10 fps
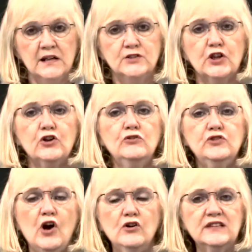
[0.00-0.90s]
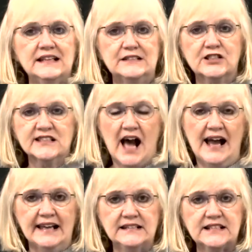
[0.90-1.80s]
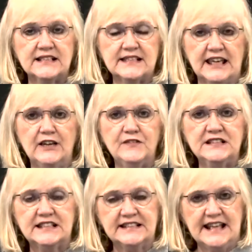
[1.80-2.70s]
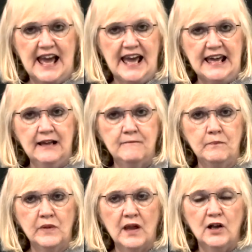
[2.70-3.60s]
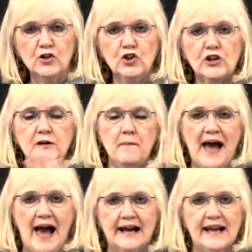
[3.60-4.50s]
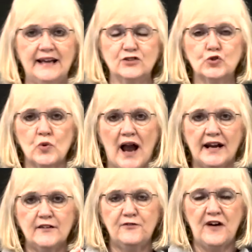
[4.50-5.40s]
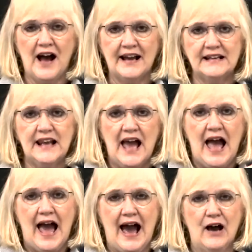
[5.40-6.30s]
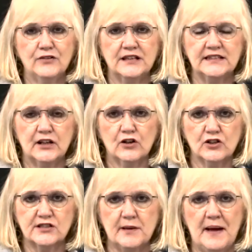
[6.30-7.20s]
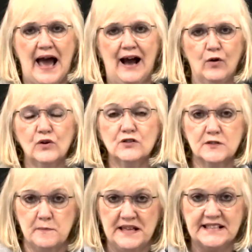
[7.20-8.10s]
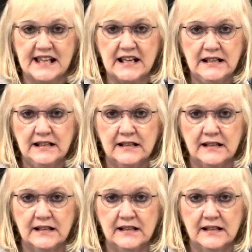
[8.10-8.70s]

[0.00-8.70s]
Do you know that scientists even today look back and try to find how that there are some hours missing?